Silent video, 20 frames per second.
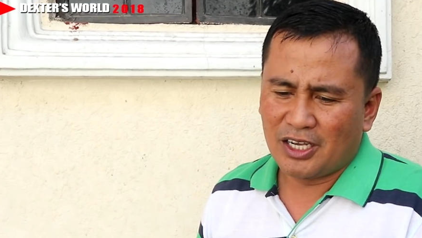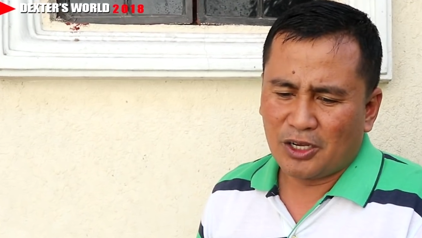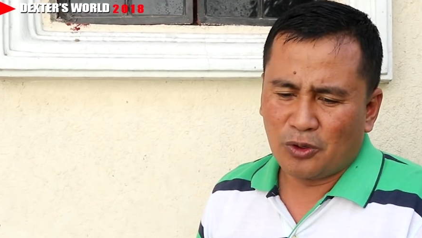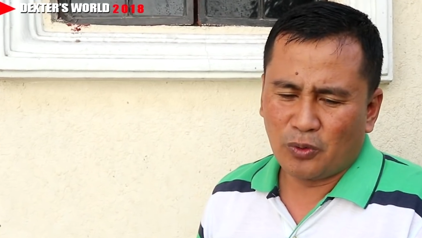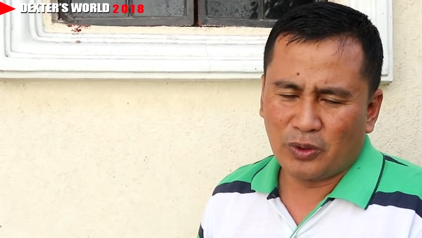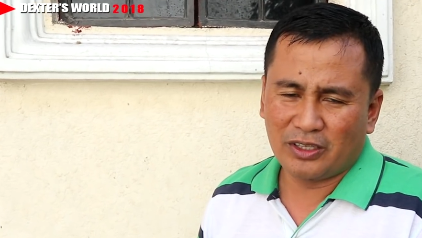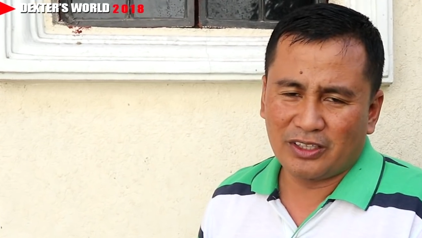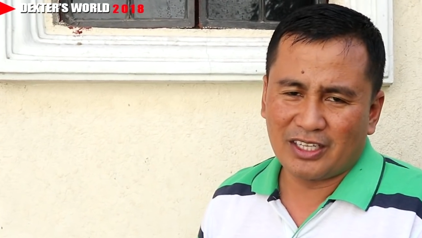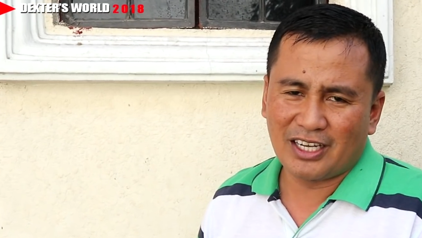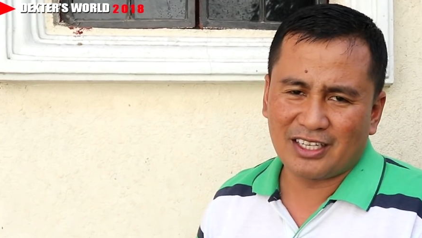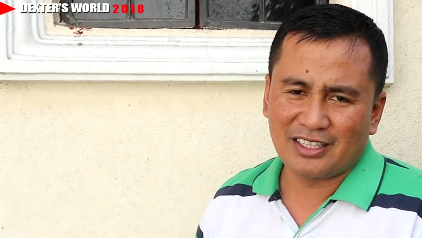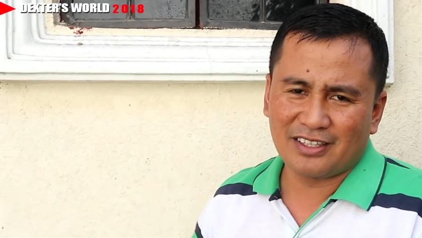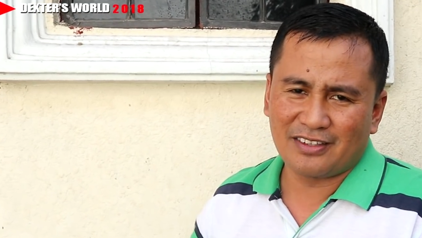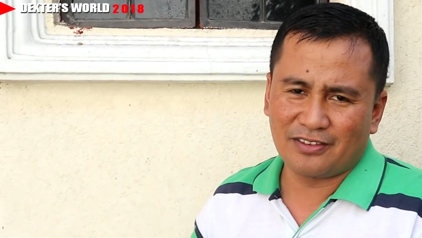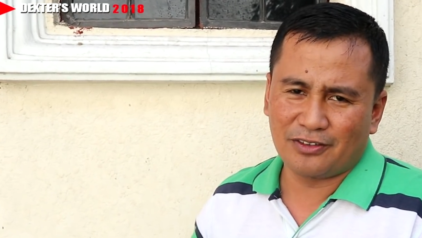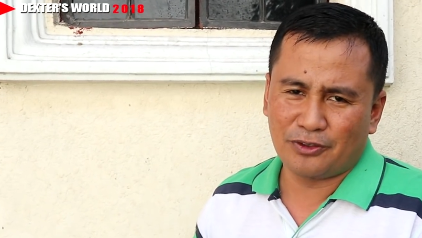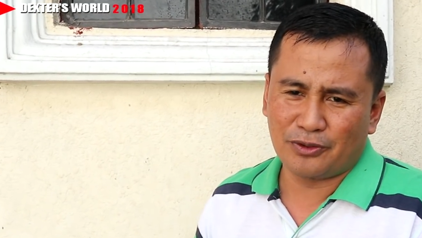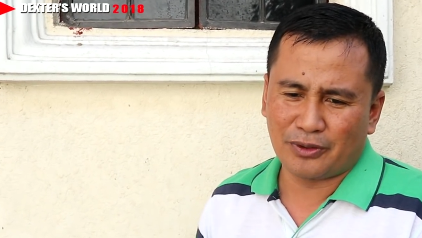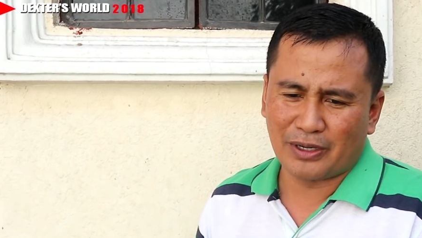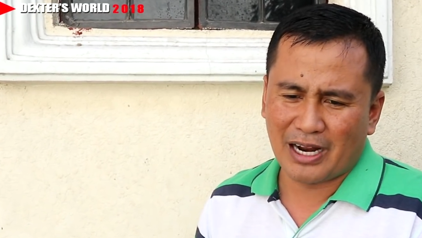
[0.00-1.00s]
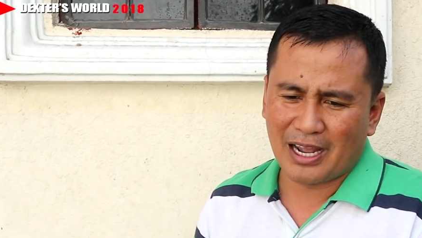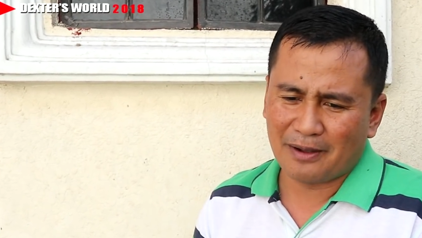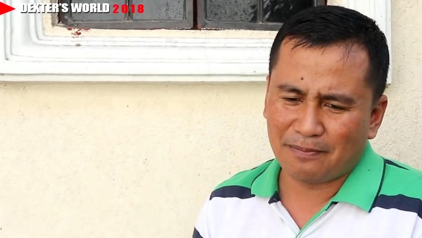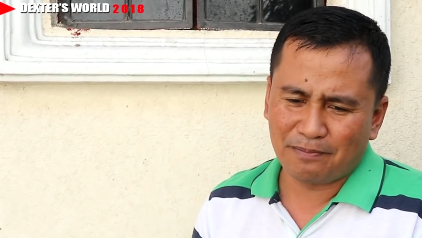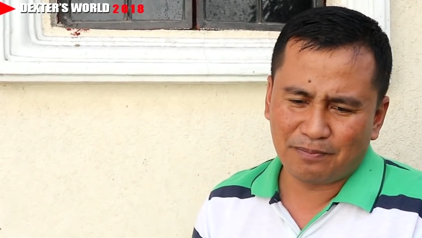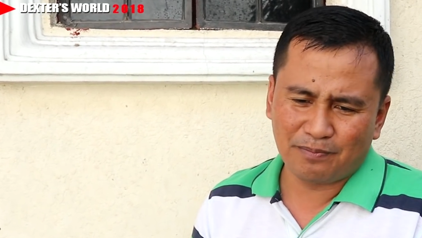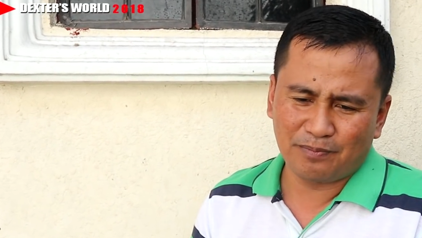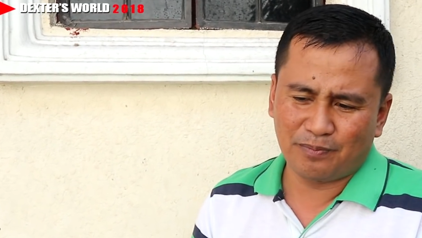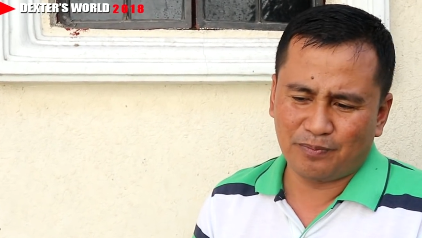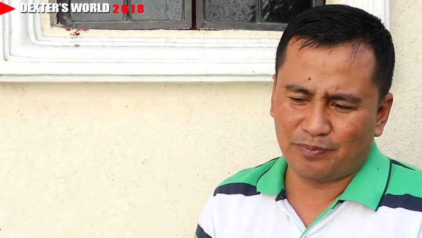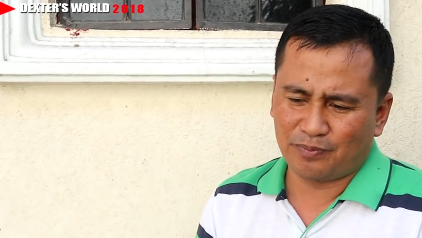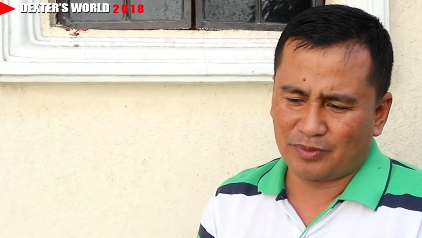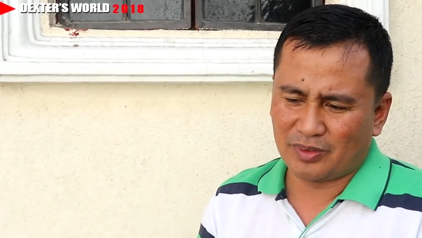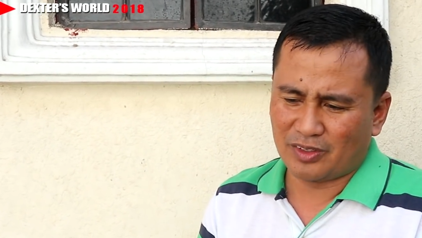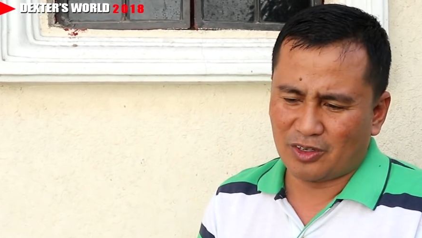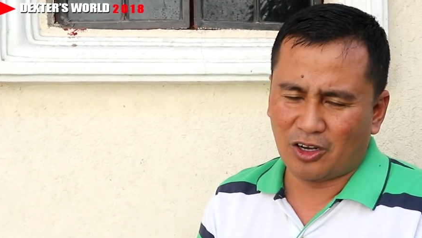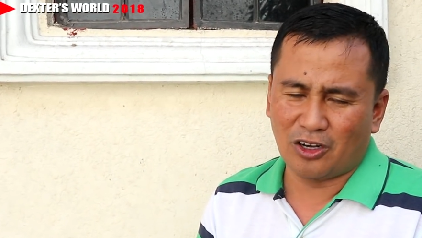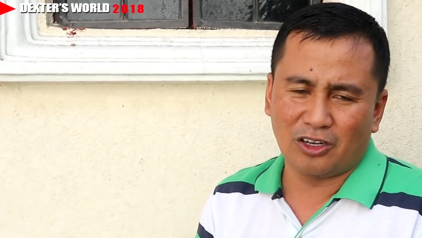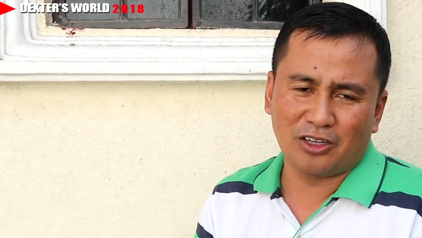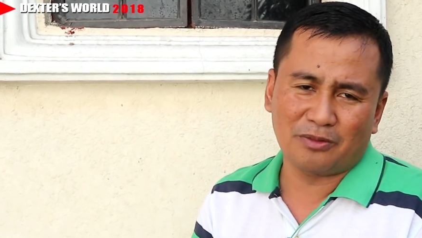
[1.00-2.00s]
will not drop
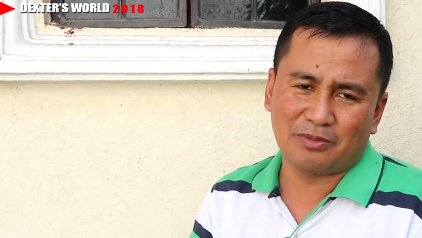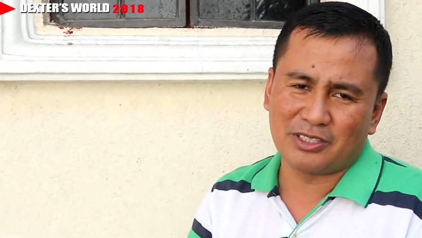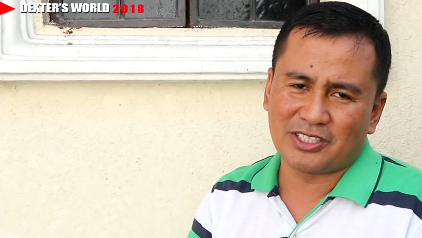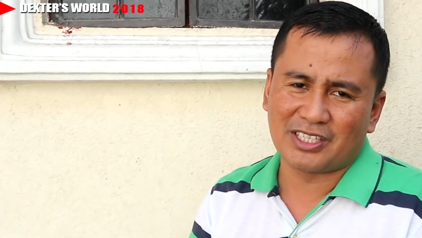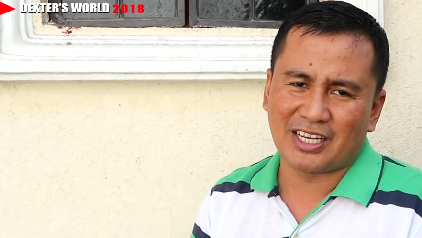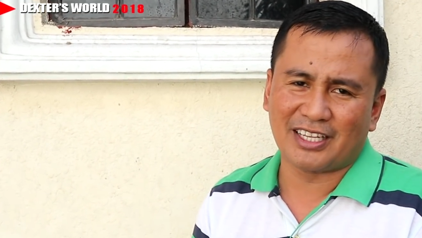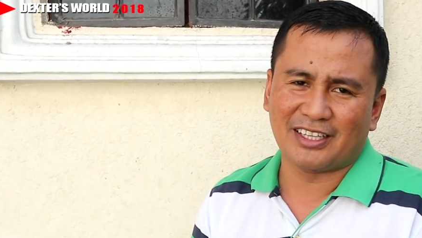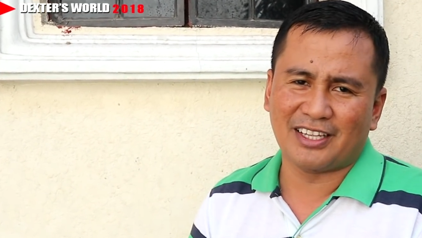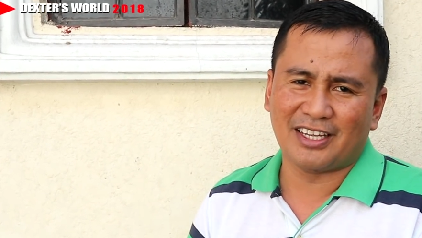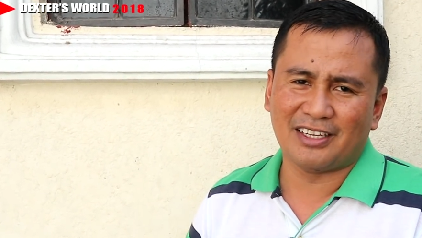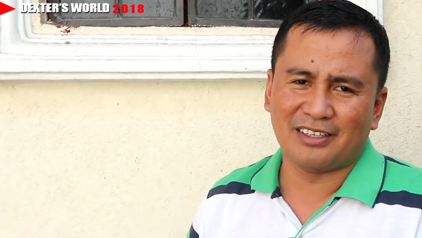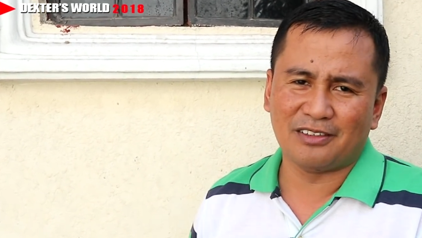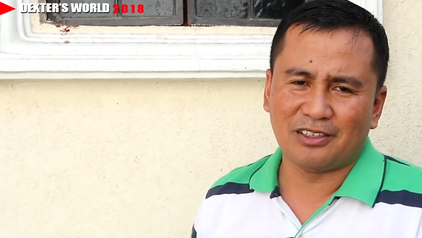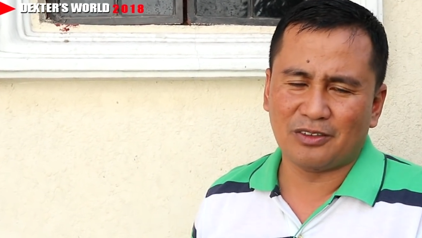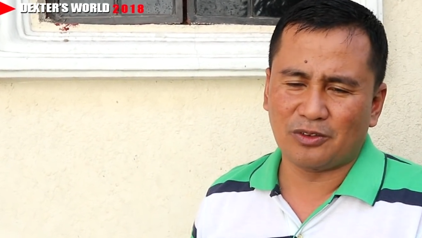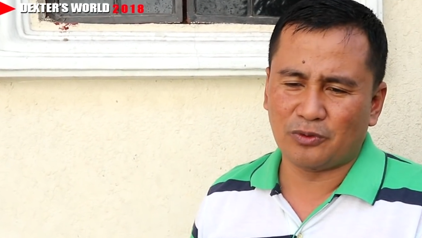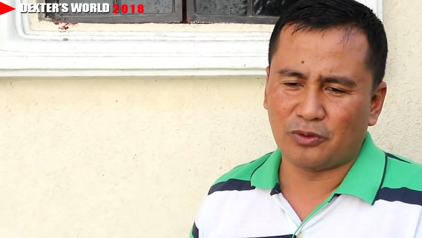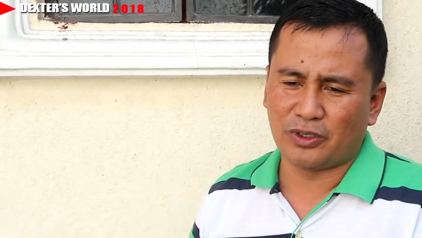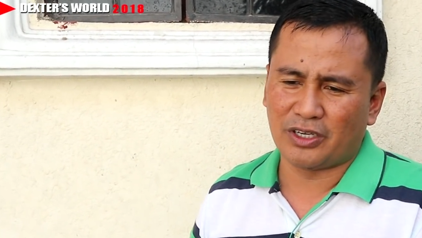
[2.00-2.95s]
all of a sudden.